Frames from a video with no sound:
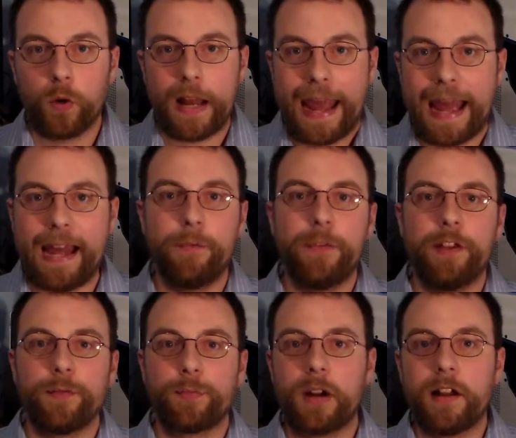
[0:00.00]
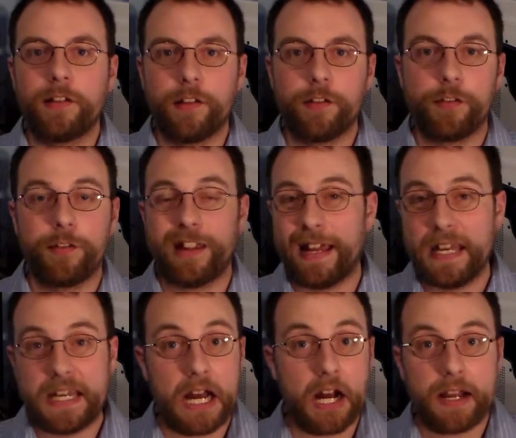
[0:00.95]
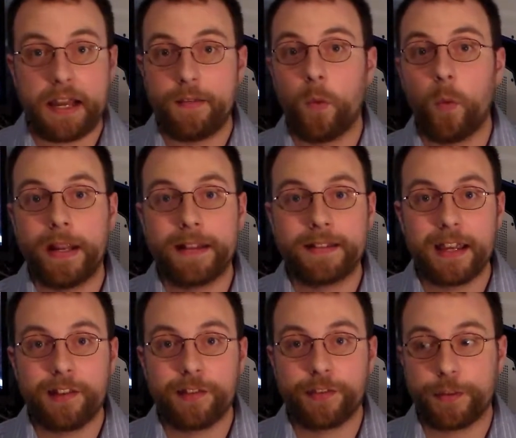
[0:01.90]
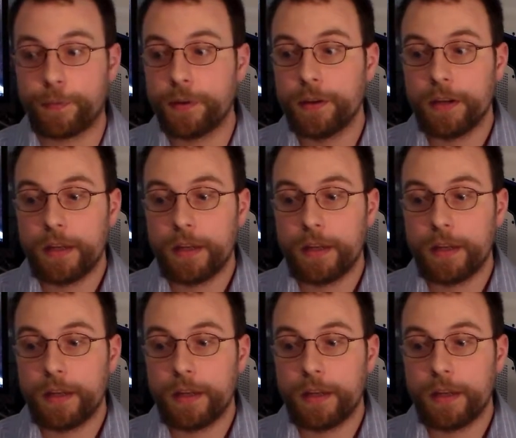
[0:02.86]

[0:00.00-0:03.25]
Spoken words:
would have these processors and not have a way to test them.